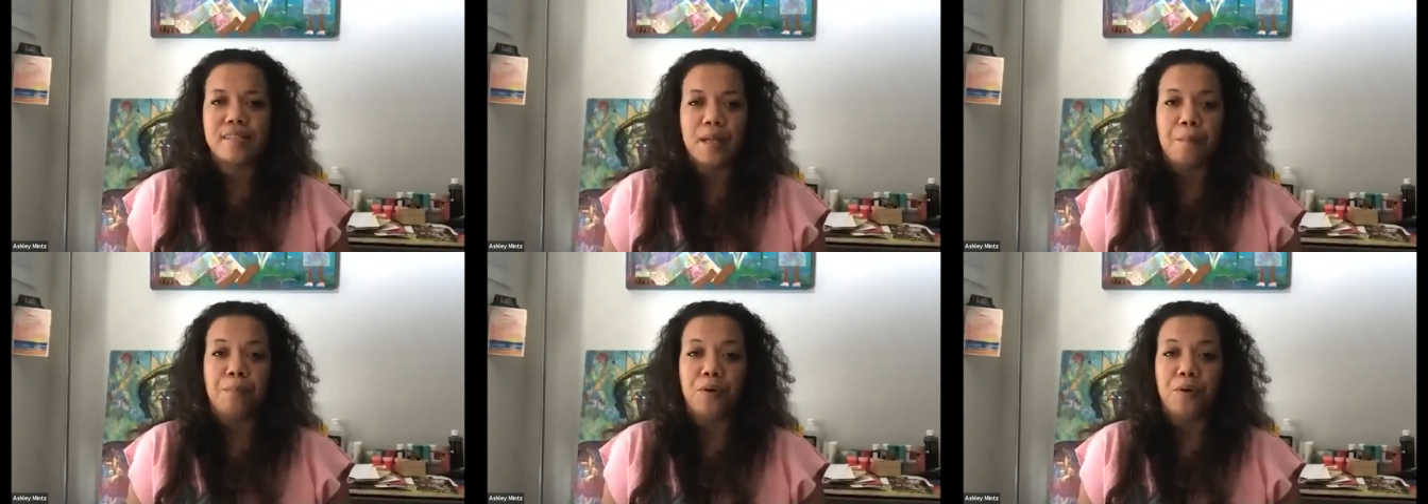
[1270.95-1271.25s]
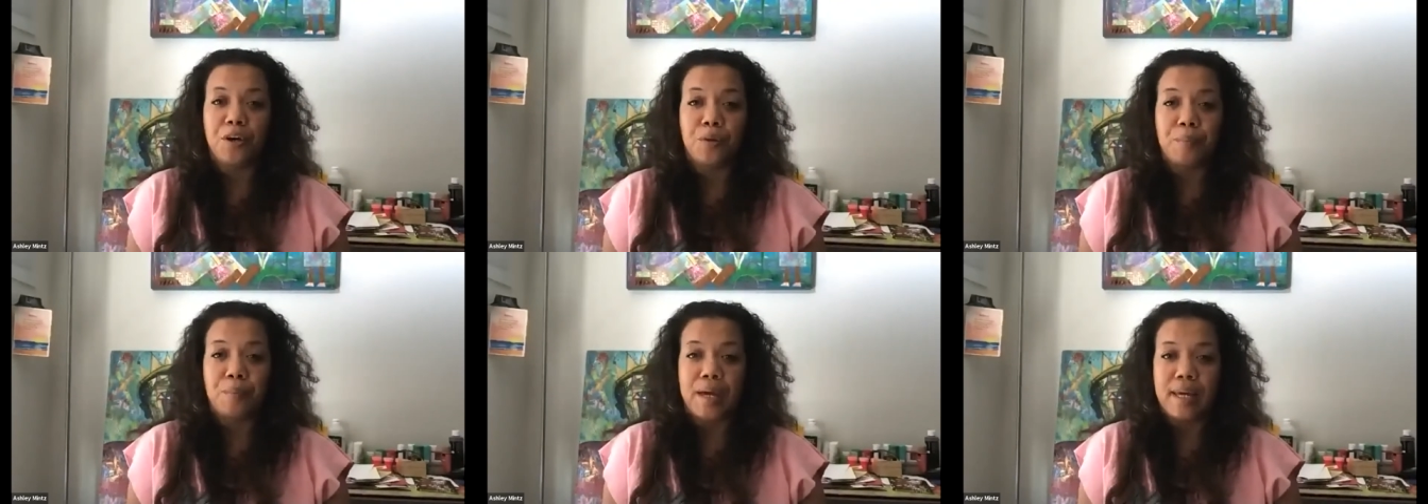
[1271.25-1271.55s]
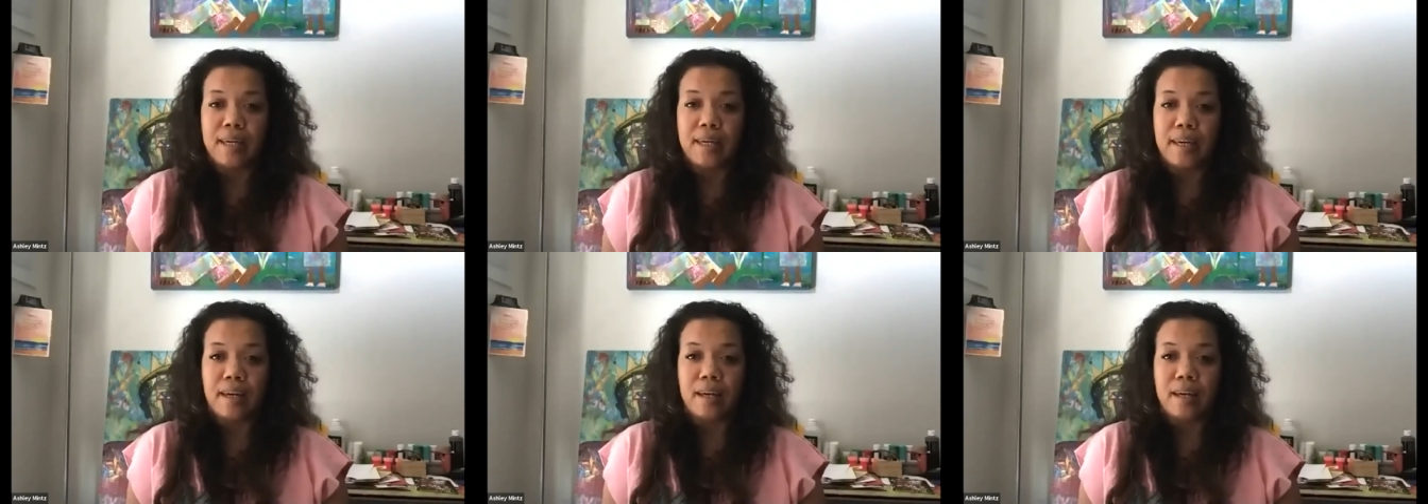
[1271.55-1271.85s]
and
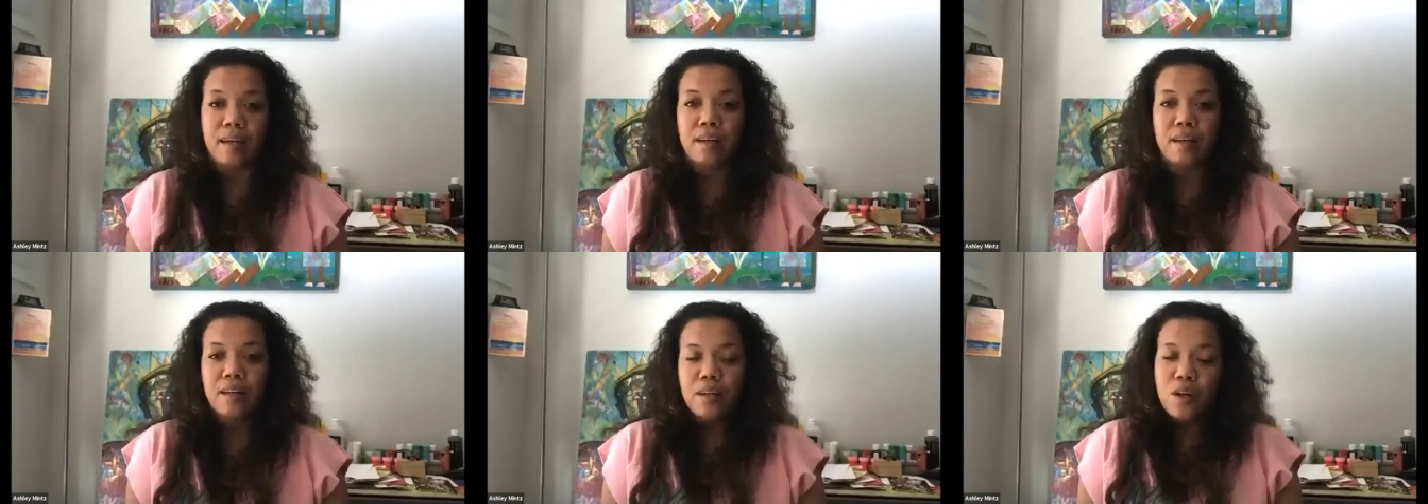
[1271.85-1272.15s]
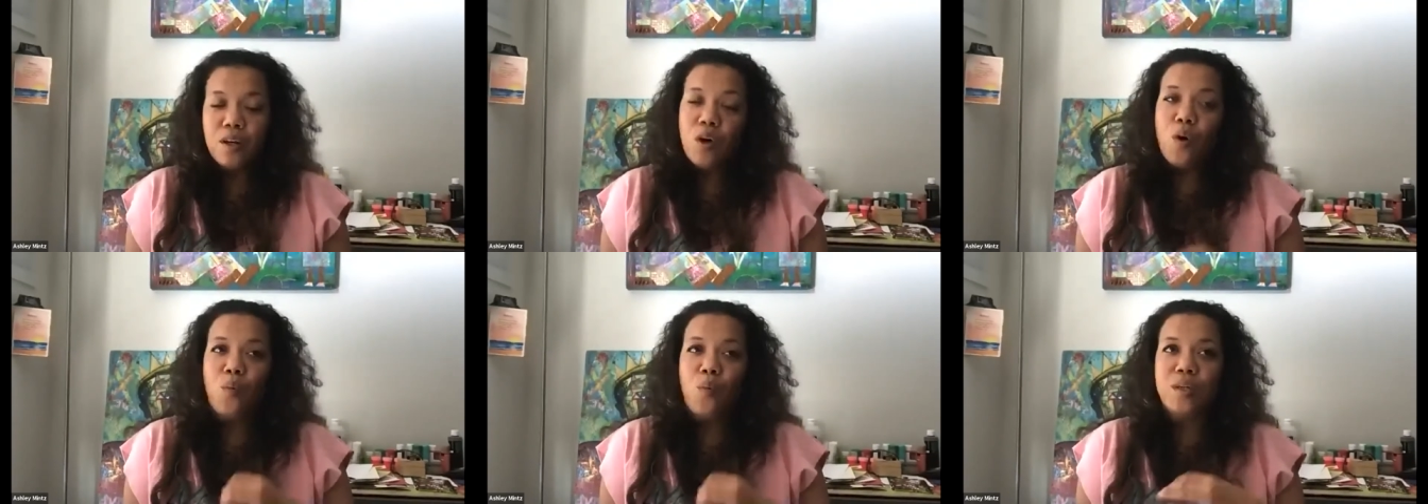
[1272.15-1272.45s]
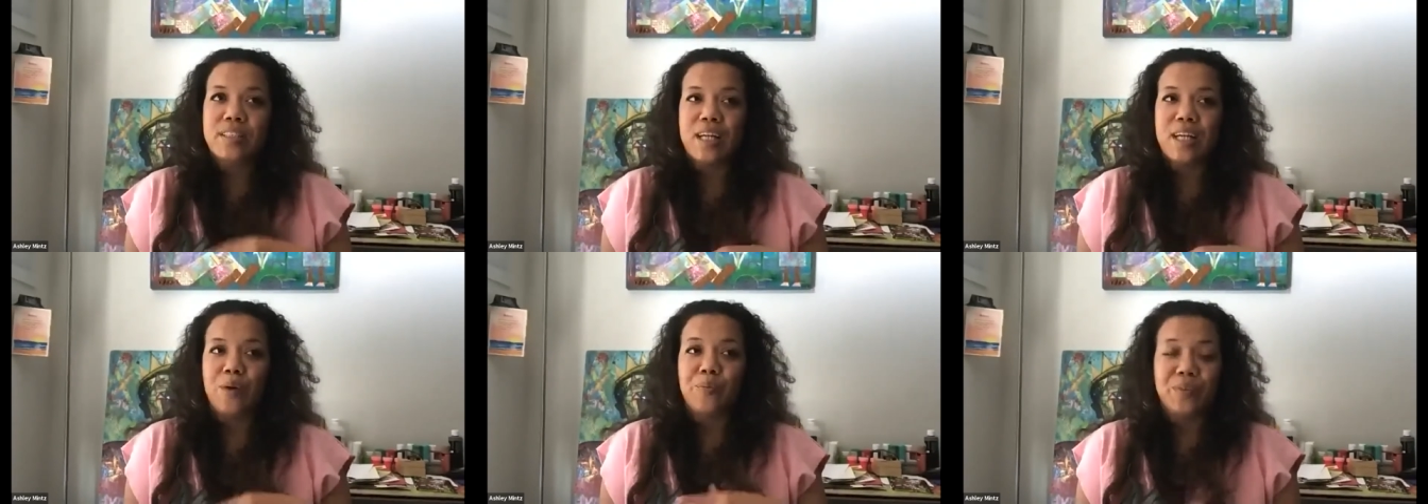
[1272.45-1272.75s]
bookmaking,
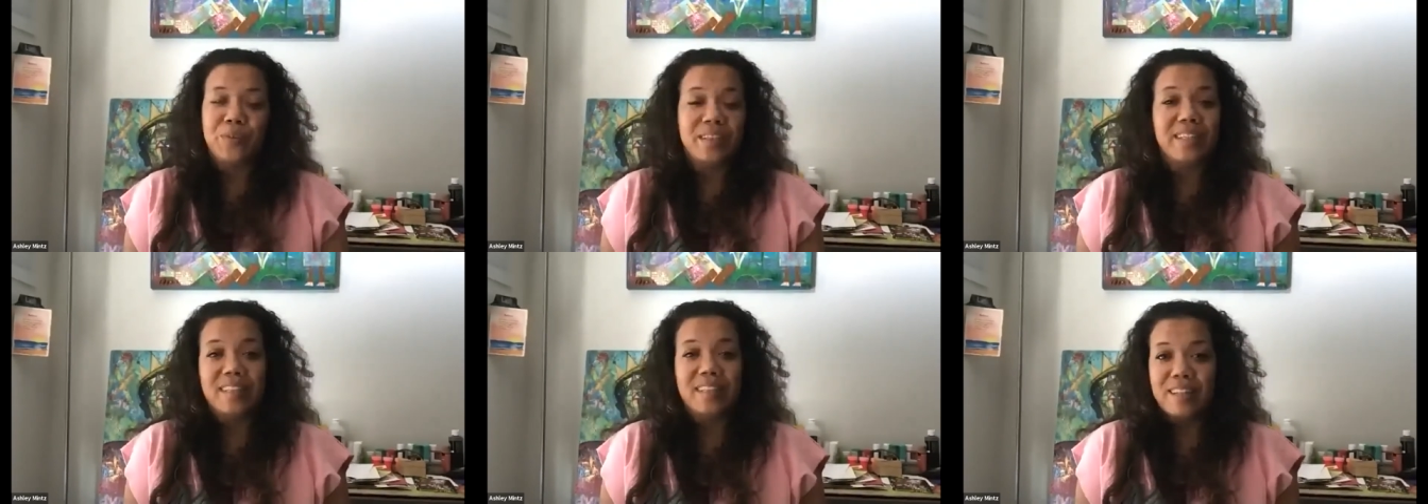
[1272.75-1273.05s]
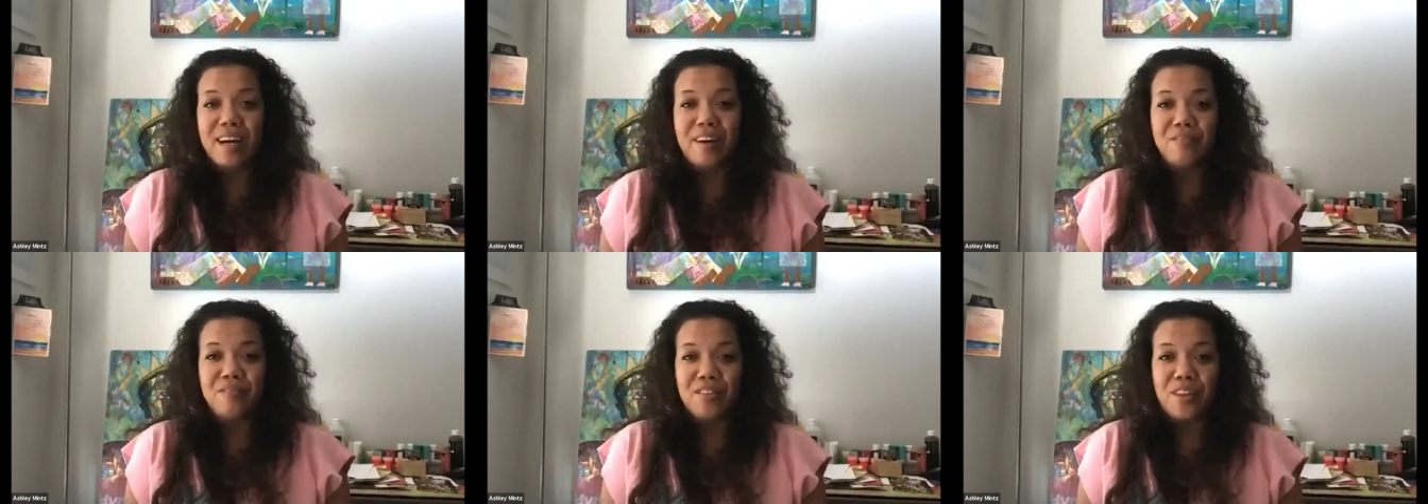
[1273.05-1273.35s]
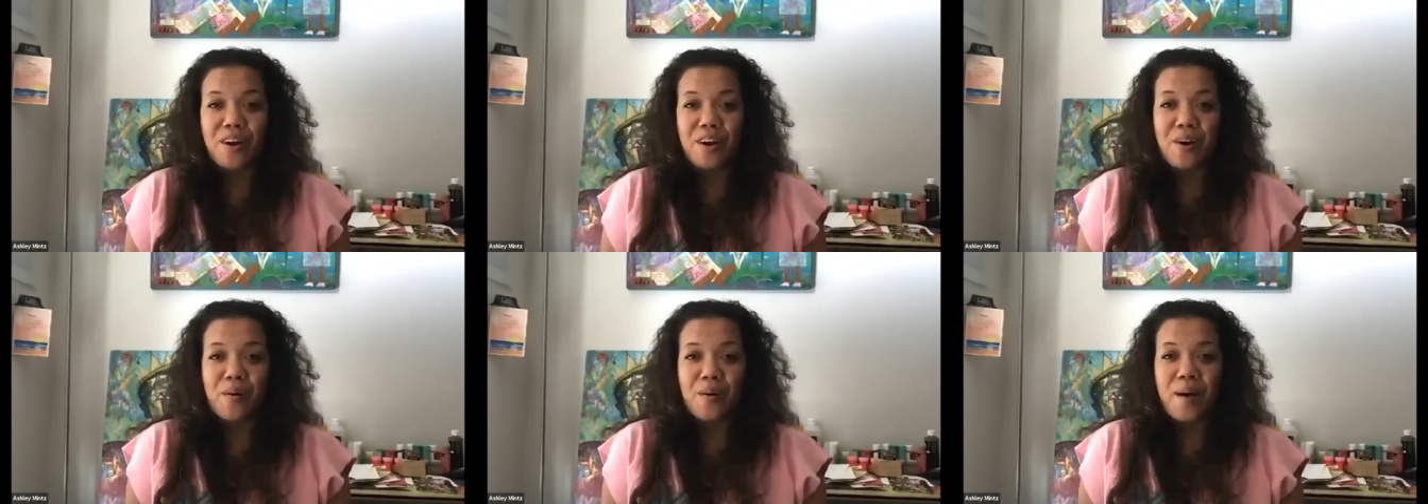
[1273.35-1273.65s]
which I really loved
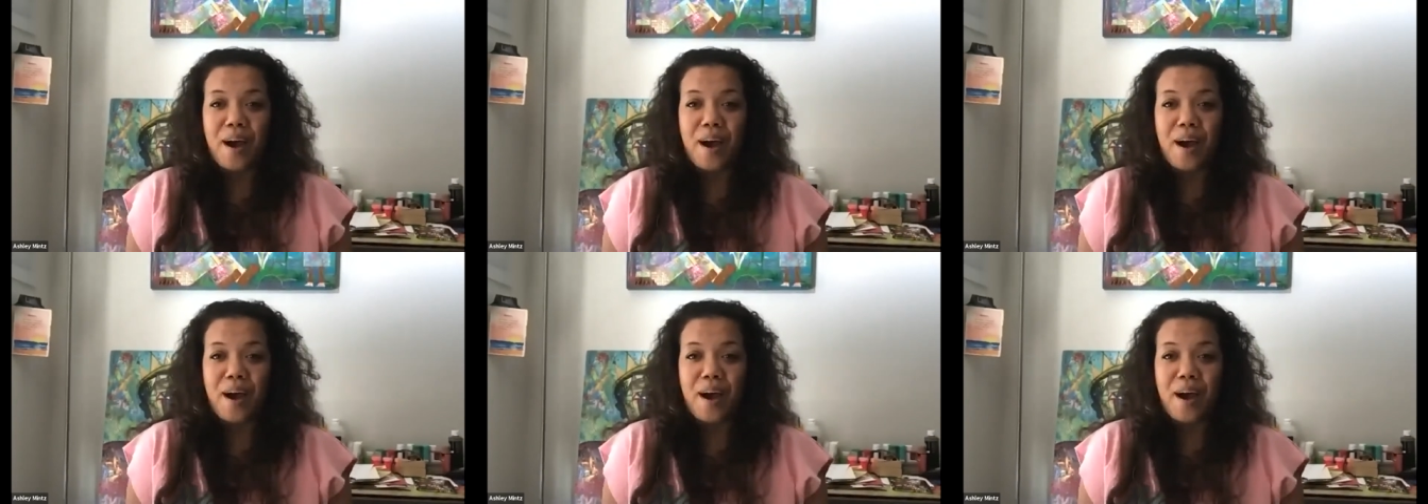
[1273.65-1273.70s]
though.